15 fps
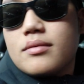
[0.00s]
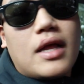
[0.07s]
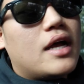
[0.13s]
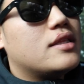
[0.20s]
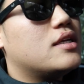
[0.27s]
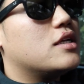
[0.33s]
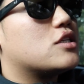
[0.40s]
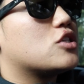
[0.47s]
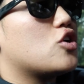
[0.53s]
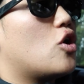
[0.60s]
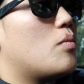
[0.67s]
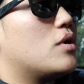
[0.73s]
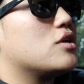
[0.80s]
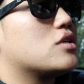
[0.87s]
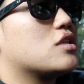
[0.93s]
I did so
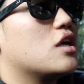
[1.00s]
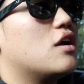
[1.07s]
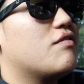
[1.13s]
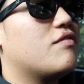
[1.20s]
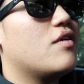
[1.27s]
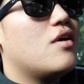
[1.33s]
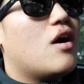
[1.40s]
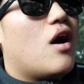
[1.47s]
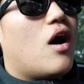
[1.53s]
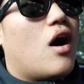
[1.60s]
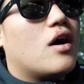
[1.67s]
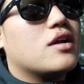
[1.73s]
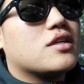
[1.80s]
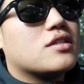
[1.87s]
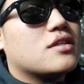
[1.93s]
much stuff.
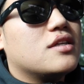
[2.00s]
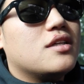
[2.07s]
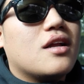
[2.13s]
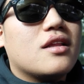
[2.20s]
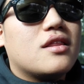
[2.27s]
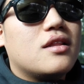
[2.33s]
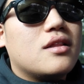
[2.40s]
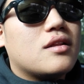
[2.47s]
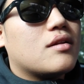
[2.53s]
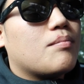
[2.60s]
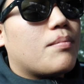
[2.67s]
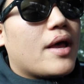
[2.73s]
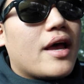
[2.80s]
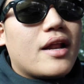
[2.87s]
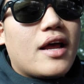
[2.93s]
Honestly, nothing
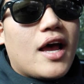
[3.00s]
bad